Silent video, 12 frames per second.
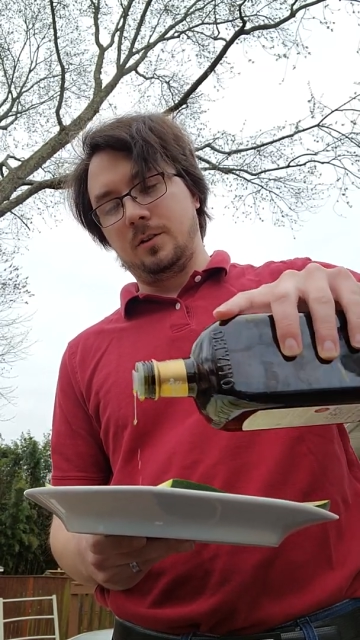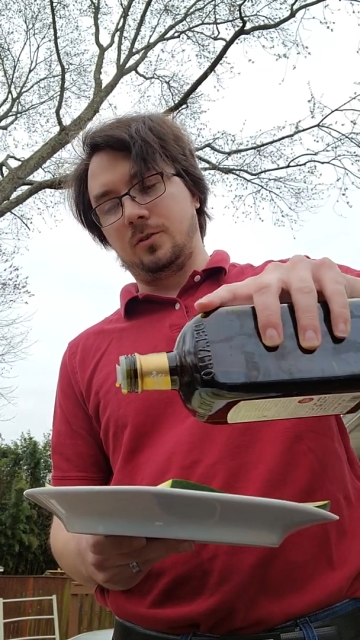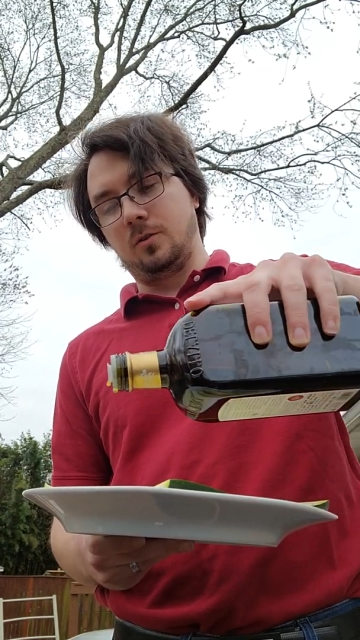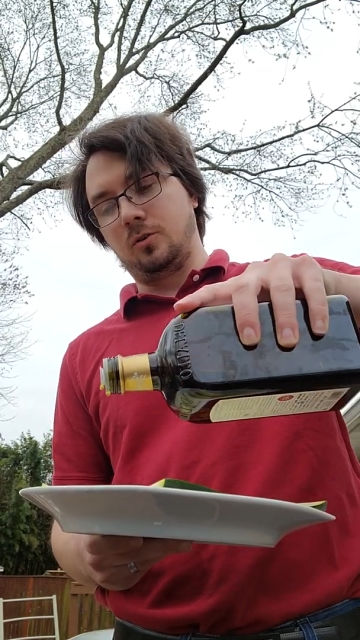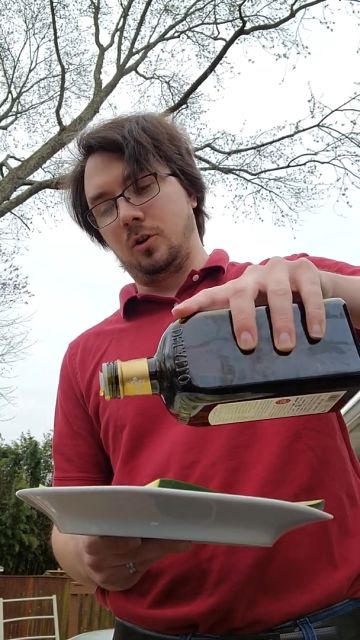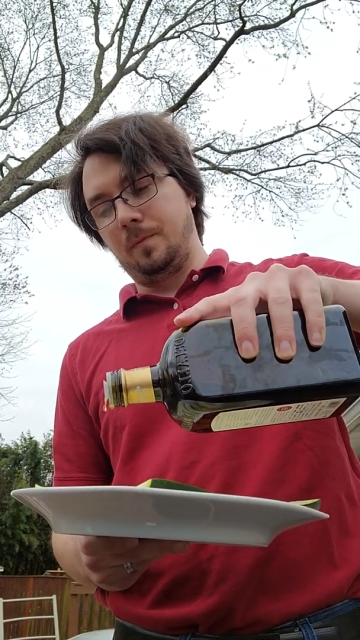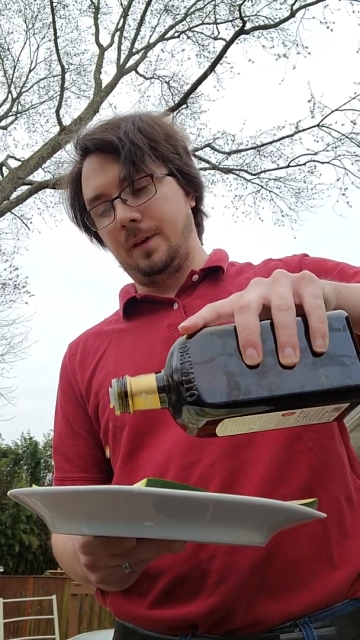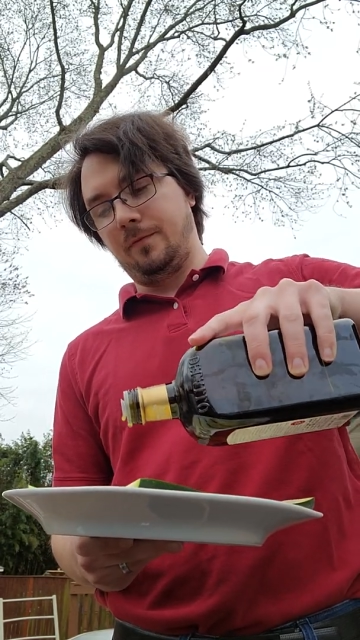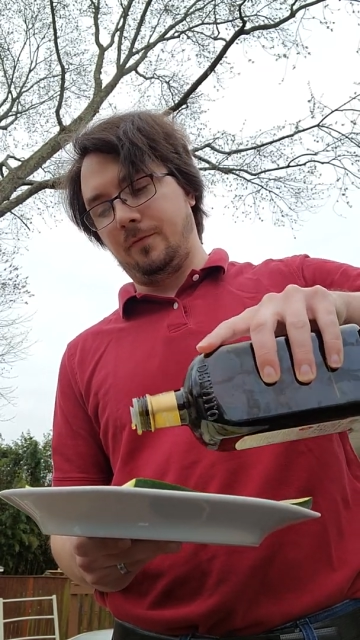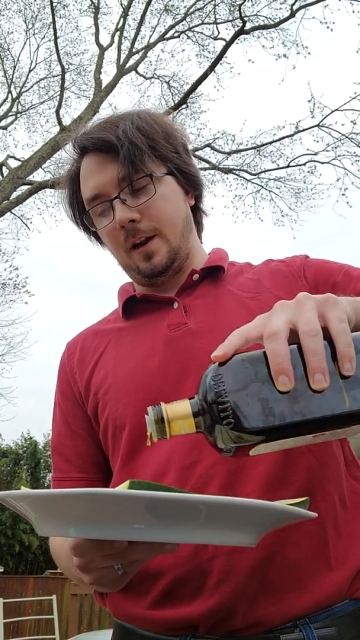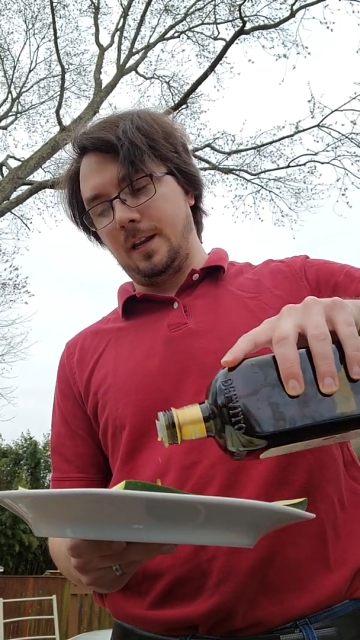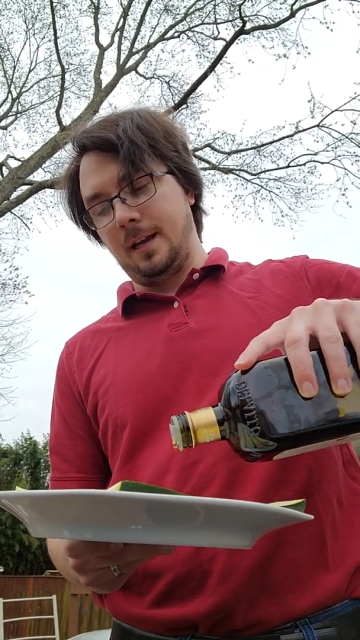So don't be
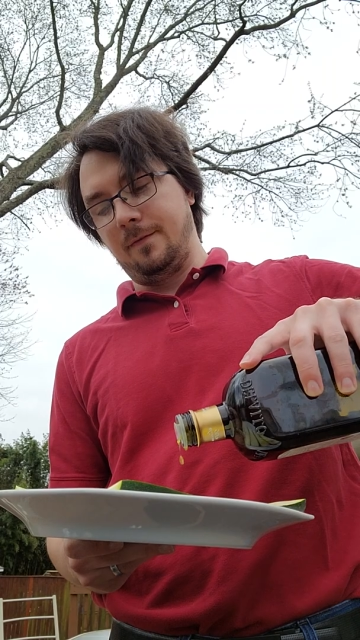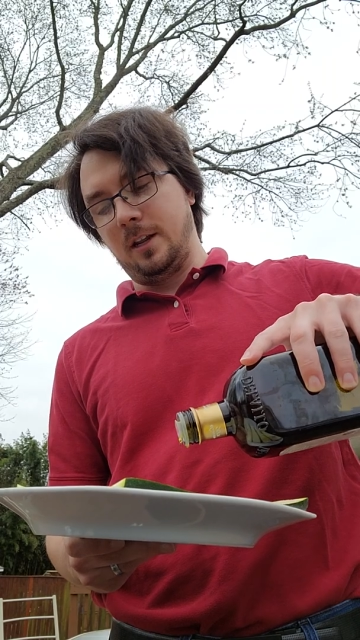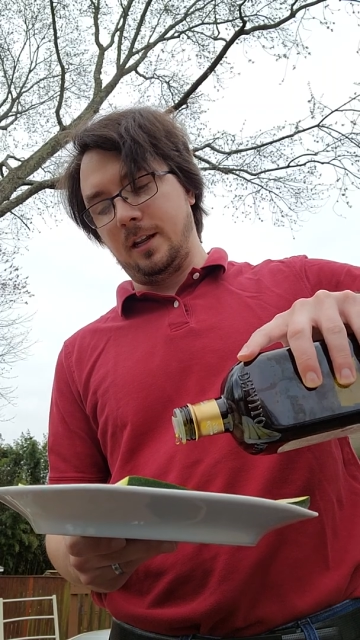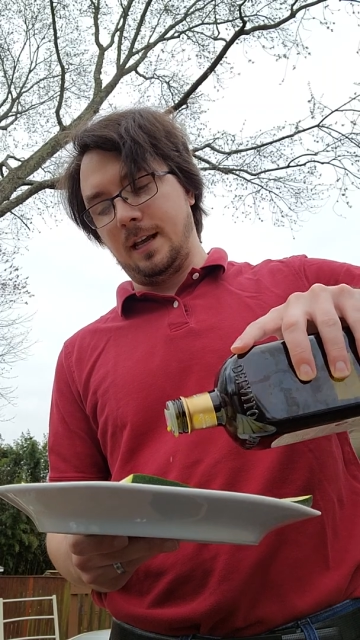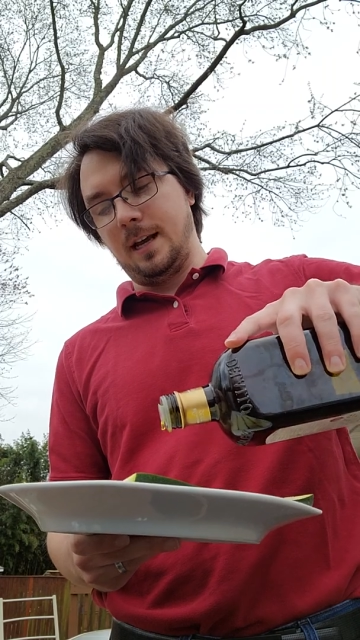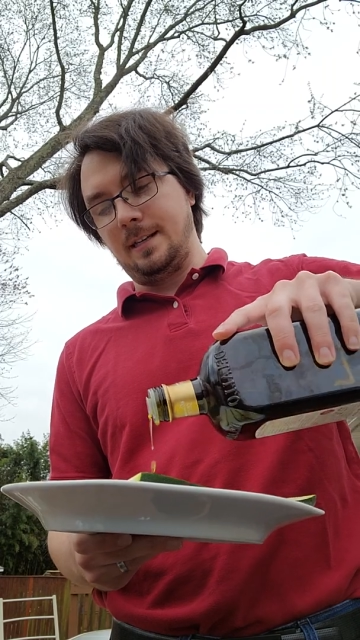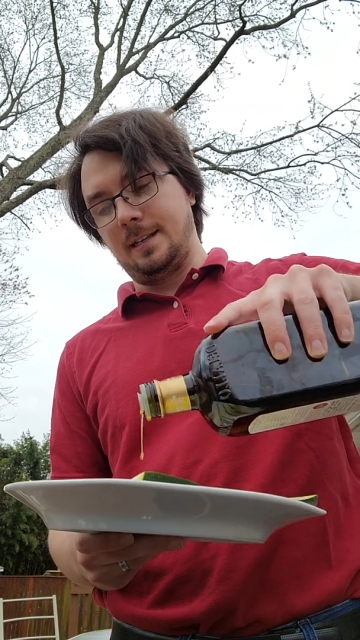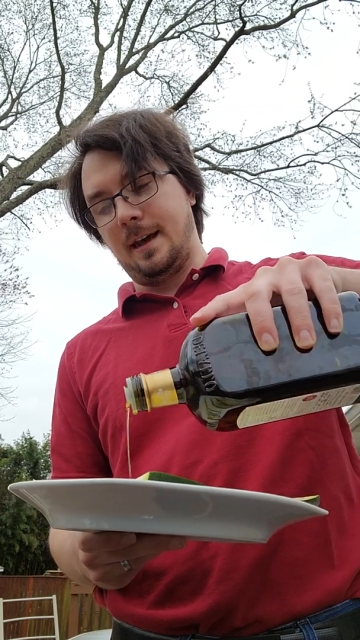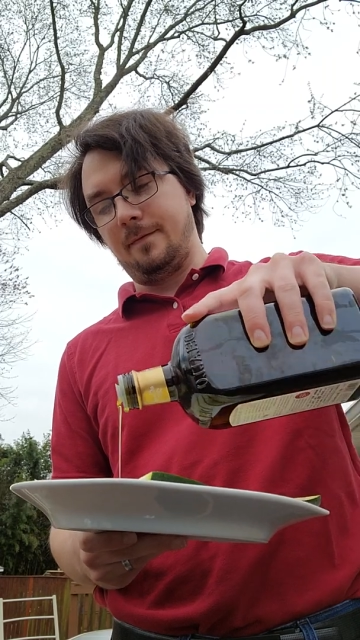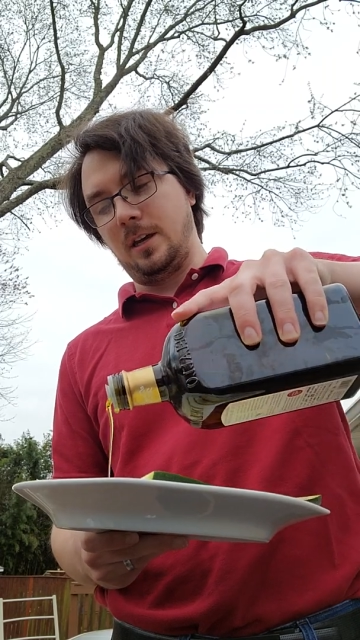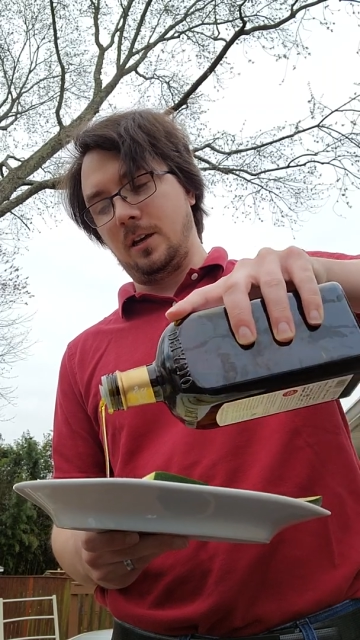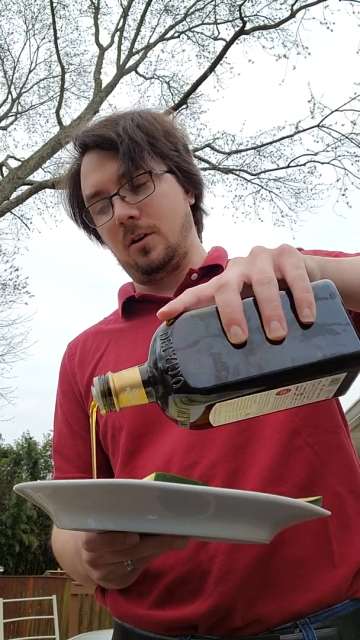afraid to give it a nice
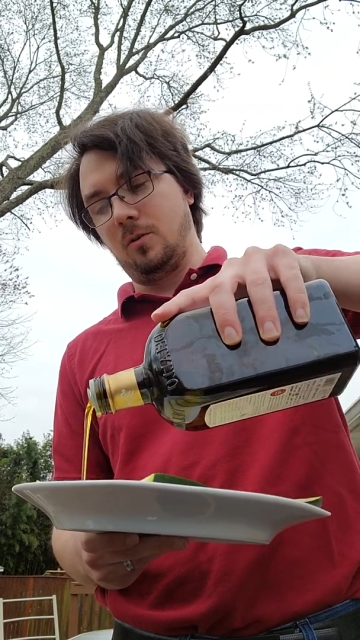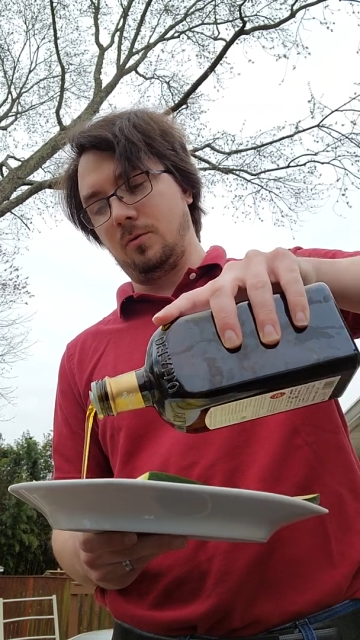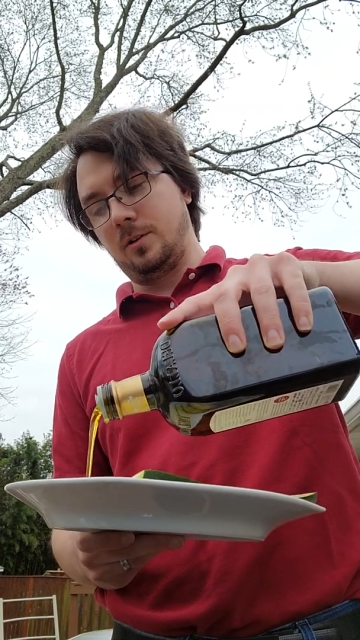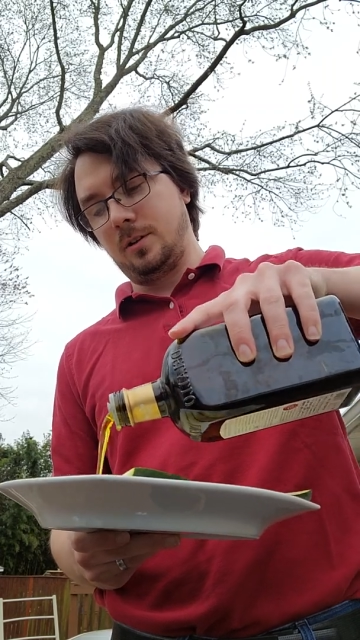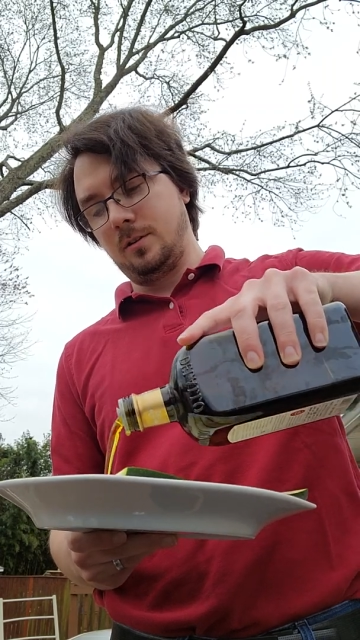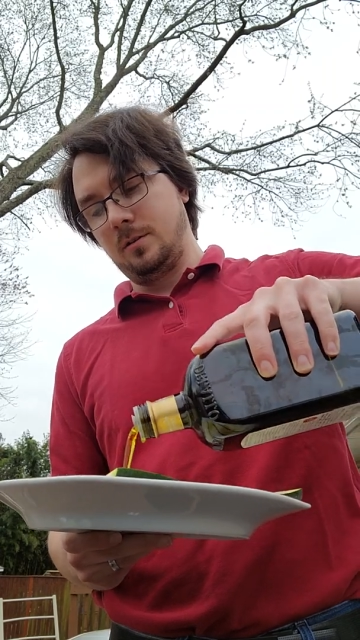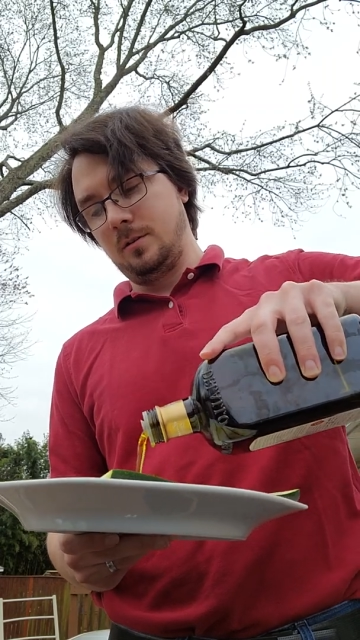heavy coat